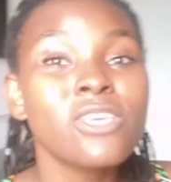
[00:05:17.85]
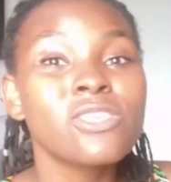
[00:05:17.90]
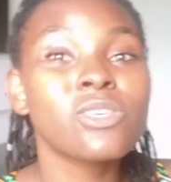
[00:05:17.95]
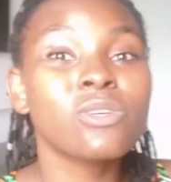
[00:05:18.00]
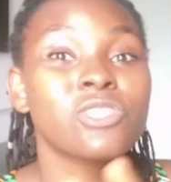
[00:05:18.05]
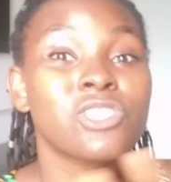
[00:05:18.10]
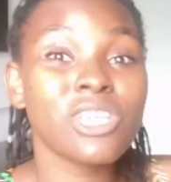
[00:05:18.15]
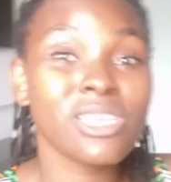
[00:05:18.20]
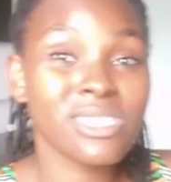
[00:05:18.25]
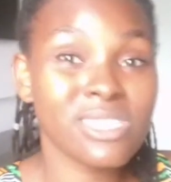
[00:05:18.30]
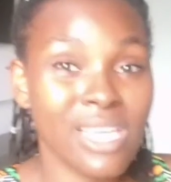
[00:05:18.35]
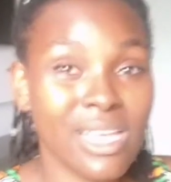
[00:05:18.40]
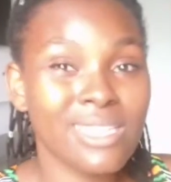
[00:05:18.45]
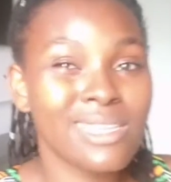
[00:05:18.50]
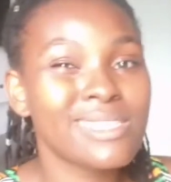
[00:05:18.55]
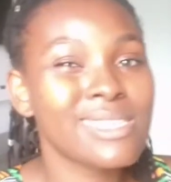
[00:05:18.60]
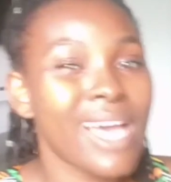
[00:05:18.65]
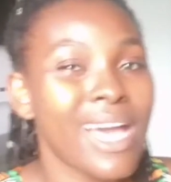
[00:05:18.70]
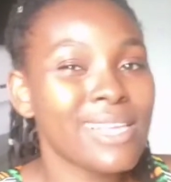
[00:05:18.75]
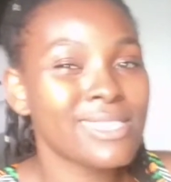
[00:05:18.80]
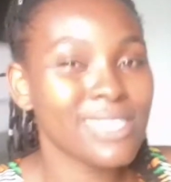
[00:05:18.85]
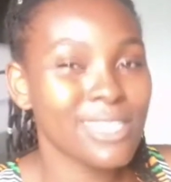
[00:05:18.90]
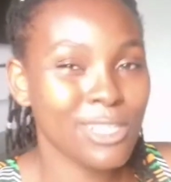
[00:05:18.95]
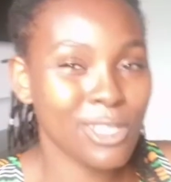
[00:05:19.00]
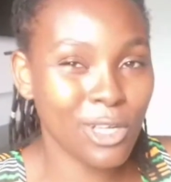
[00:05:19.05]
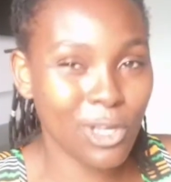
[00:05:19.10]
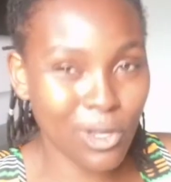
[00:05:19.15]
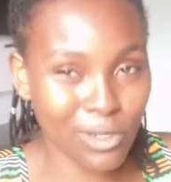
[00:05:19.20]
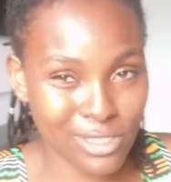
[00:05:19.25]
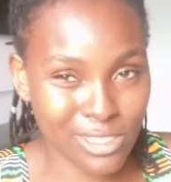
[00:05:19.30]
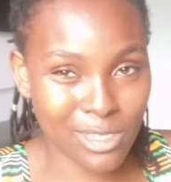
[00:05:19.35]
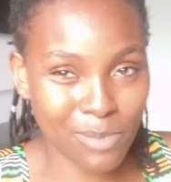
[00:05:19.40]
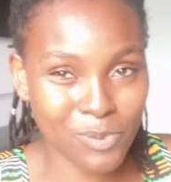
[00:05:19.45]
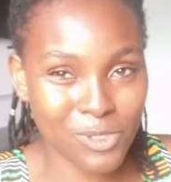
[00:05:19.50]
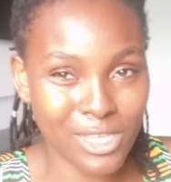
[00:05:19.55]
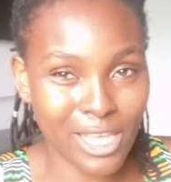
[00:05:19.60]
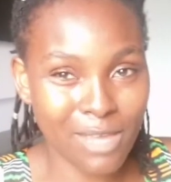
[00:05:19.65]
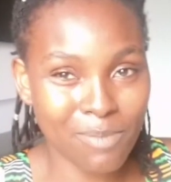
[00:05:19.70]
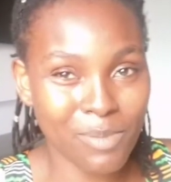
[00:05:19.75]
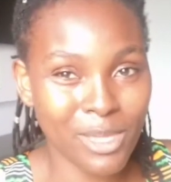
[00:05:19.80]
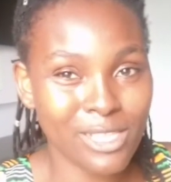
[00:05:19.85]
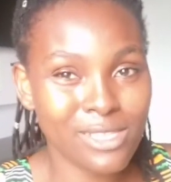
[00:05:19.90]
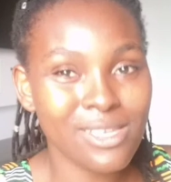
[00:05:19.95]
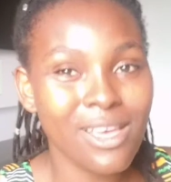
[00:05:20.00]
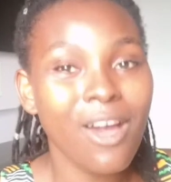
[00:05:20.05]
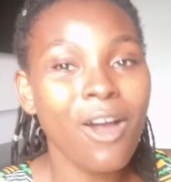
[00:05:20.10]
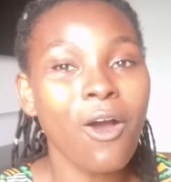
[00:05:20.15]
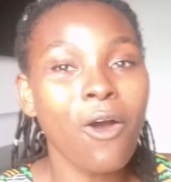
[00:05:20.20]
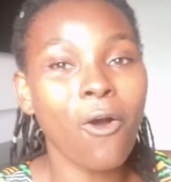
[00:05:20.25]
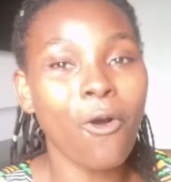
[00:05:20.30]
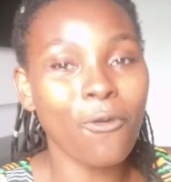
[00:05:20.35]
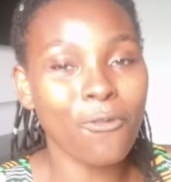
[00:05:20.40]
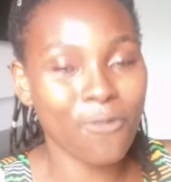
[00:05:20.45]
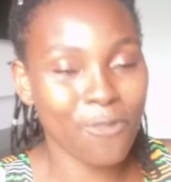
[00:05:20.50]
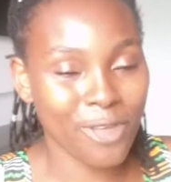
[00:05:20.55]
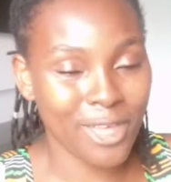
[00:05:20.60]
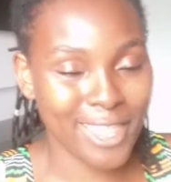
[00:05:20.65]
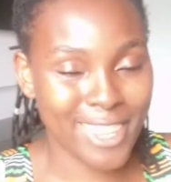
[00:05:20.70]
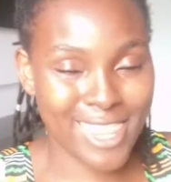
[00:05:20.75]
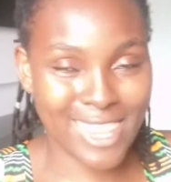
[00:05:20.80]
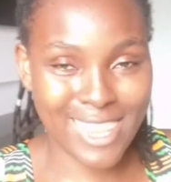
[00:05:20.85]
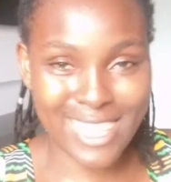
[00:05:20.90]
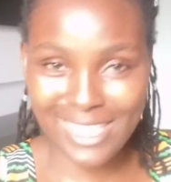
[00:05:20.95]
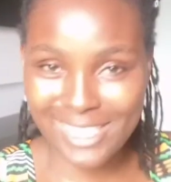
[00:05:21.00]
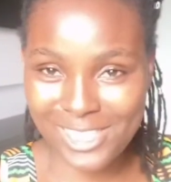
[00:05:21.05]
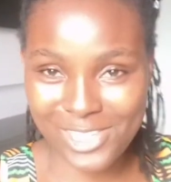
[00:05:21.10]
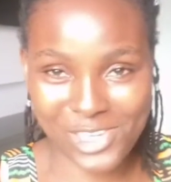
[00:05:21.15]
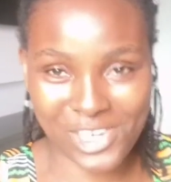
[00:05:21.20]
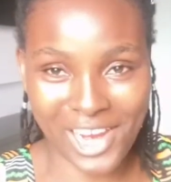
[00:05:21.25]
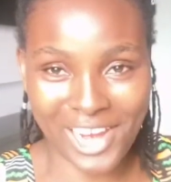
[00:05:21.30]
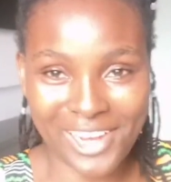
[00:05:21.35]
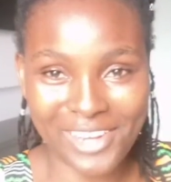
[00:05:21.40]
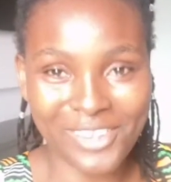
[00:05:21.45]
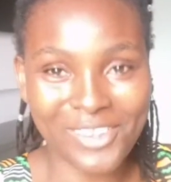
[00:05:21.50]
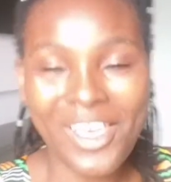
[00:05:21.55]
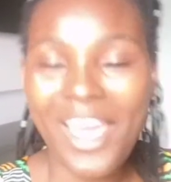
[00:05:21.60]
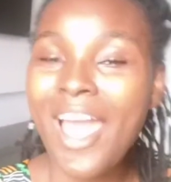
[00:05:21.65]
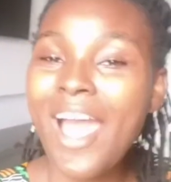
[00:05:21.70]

So just take this as the gossip segment of this channel.